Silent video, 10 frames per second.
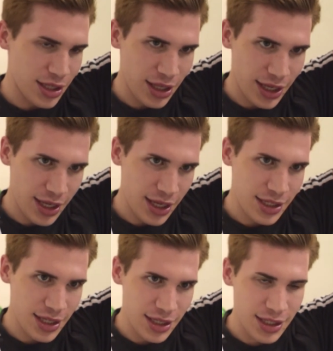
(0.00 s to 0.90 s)
Like,
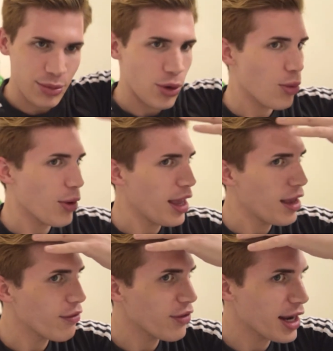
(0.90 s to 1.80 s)
it's a small
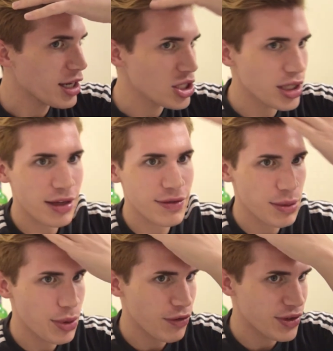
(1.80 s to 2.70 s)
wave, it actually gives a
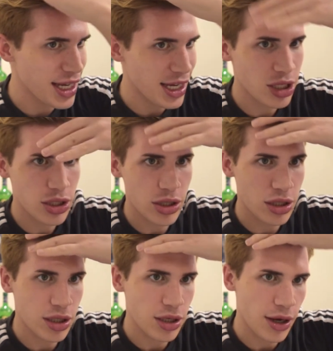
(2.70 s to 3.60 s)
bit of texture
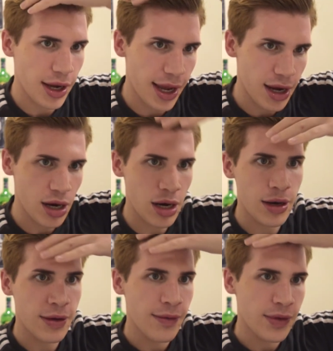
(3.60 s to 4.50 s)
to your hair
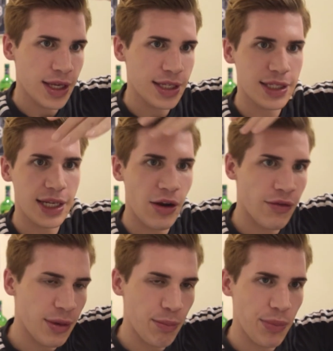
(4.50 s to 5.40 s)
instead of
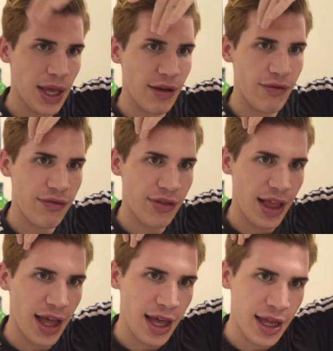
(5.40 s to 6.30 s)
it being
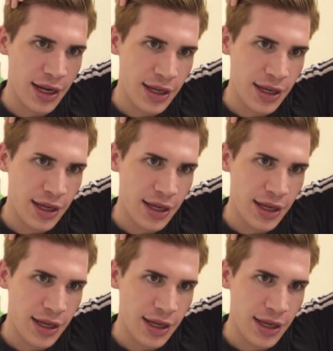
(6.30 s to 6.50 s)
flat.